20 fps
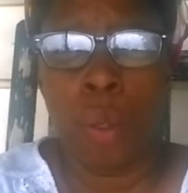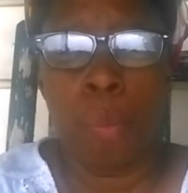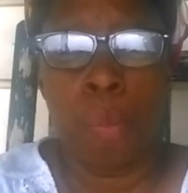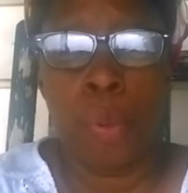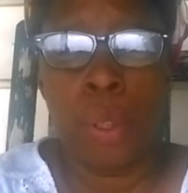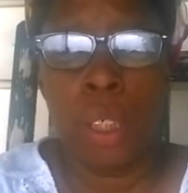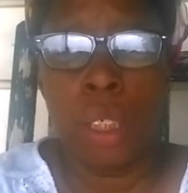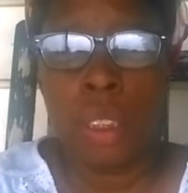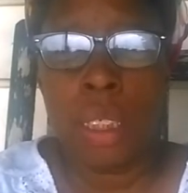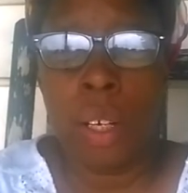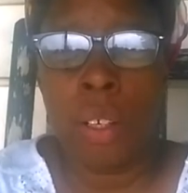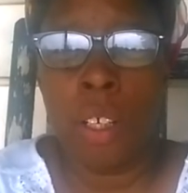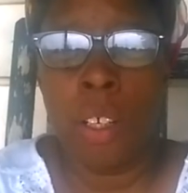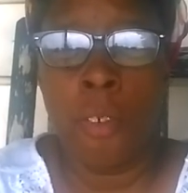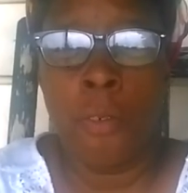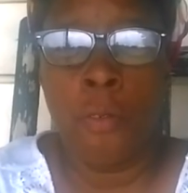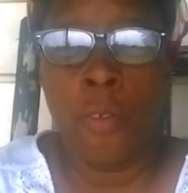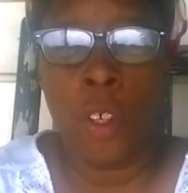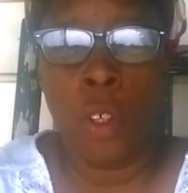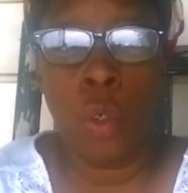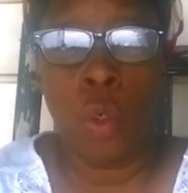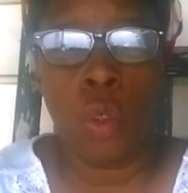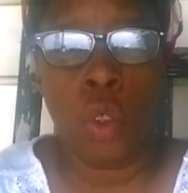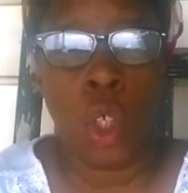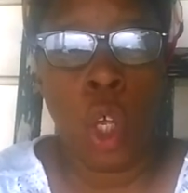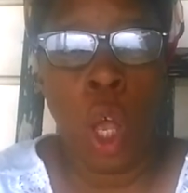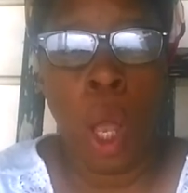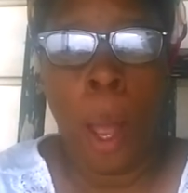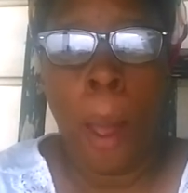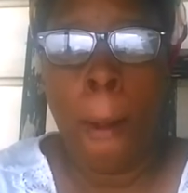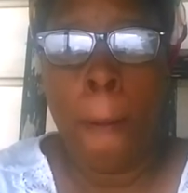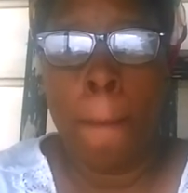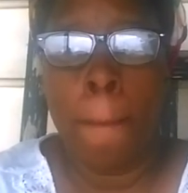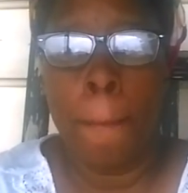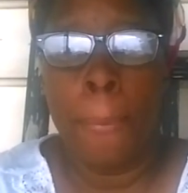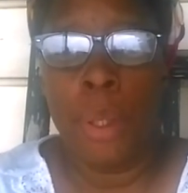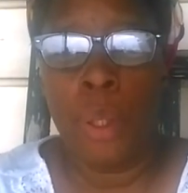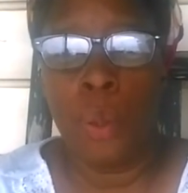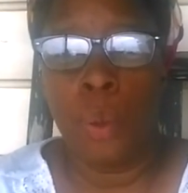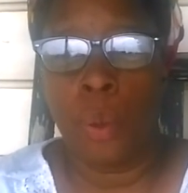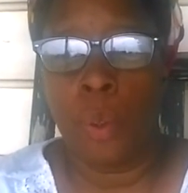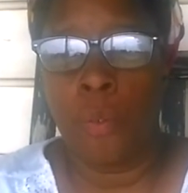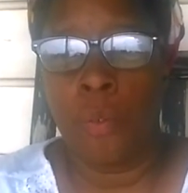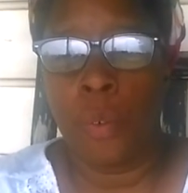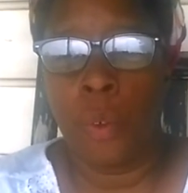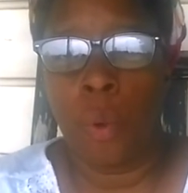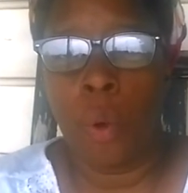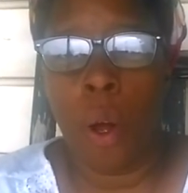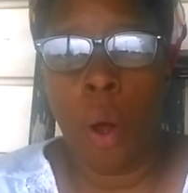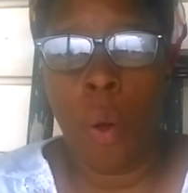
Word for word: the breeze out here feels beautiful.